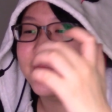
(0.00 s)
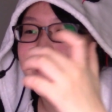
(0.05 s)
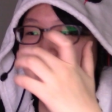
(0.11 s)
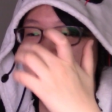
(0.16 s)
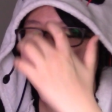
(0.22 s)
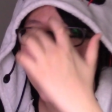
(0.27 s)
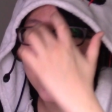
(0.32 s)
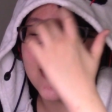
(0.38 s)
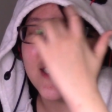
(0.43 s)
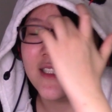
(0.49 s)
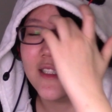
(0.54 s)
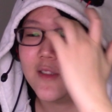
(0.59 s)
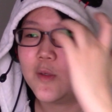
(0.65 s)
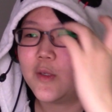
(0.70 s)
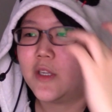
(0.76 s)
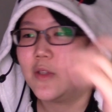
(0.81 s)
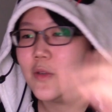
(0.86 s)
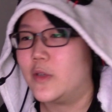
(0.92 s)

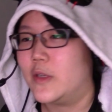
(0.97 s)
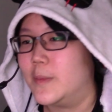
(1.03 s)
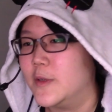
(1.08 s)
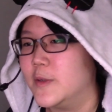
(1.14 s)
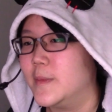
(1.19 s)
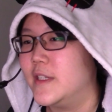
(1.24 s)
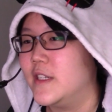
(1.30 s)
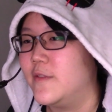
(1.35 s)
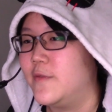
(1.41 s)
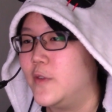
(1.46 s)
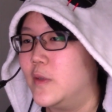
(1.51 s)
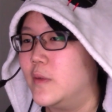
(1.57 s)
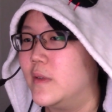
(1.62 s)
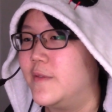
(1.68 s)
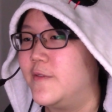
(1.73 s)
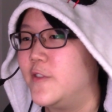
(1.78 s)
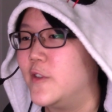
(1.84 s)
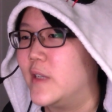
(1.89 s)
doki doki moment if
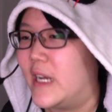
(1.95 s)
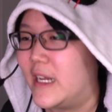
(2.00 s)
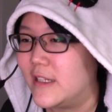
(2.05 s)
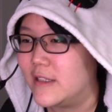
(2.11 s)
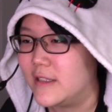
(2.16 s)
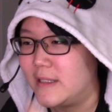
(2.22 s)
you had to